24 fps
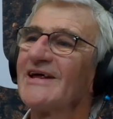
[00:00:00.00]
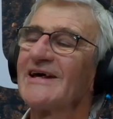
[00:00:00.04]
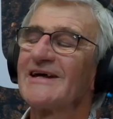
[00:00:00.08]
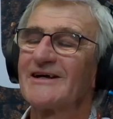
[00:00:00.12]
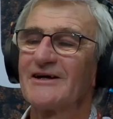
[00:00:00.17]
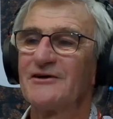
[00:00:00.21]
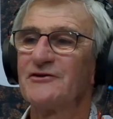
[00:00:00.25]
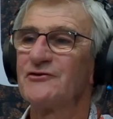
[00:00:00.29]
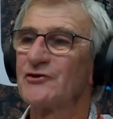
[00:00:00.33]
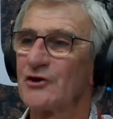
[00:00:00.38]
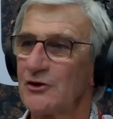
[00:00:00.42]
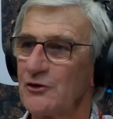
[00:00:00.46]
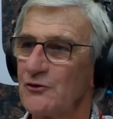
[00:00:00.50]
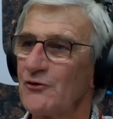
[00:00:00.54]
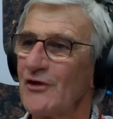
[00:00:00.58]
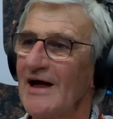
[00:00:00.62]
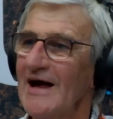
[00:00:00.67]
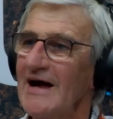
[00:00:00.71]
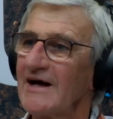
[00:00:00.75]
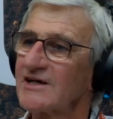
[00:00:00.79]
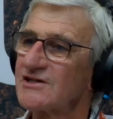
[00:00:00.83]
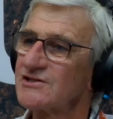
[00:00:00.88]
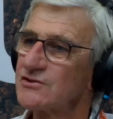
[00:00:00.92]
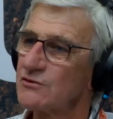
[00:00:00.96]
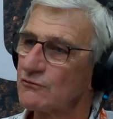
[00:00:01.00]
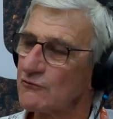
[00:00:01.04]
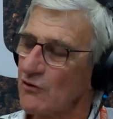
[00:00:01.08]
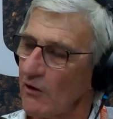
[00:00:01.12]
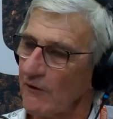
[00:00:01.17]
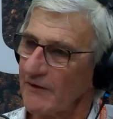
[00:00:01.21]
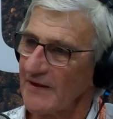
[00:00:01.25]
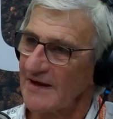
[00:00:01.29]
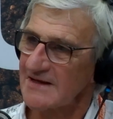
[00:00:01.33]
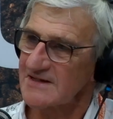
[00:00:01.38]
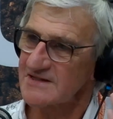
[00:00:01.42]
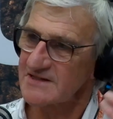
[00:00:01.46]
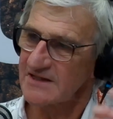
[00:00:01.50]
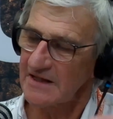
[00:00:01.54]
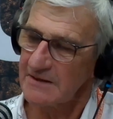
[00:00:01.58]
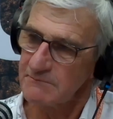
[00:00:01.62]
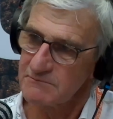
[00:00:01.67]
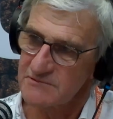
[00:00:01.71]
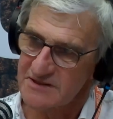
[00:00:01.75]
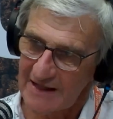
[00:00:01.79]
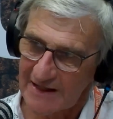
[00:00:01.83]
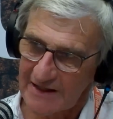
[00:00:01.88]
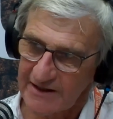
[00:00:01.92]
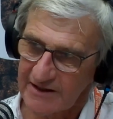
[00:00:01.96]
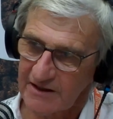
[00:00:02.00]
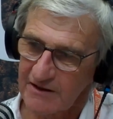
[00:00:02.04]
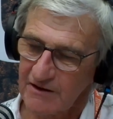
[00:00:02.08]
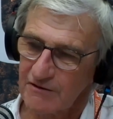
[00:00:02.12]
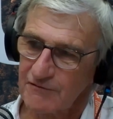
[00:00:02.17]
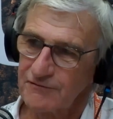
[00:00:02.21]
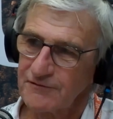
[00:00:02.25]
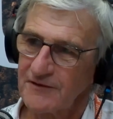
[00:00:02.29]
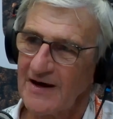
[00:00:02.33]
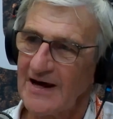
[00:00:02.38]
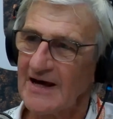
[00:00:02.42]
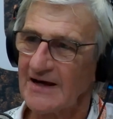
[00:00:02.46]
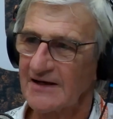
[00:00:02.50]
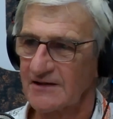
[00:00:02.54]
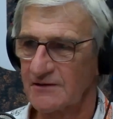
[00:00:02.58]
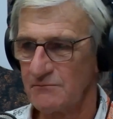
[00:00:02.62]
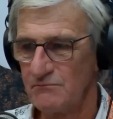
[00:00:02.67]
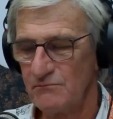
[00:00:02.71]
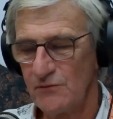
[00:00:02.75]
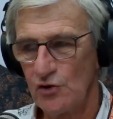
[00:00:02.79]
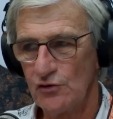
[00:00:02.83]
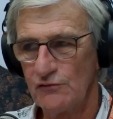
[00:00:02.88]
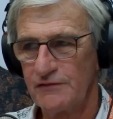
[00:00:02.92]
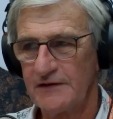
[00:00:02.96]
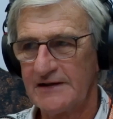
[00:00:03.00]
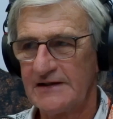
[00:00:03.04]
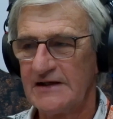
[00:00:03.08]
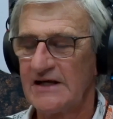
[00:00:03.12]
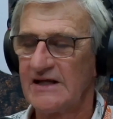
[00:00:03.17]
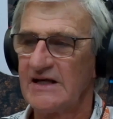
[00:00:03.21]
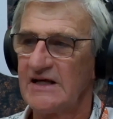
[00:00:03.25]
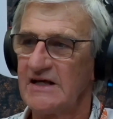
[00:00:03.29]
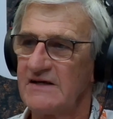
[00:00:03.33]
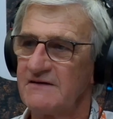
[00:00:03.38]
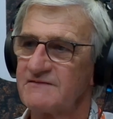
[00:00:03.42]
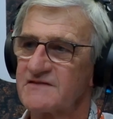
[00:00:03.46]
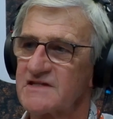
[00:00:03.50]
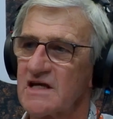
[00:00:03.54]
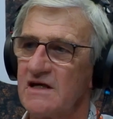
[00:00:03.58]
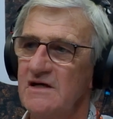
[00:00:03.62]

can grow that because you've got that same delicate effect, moving leaves.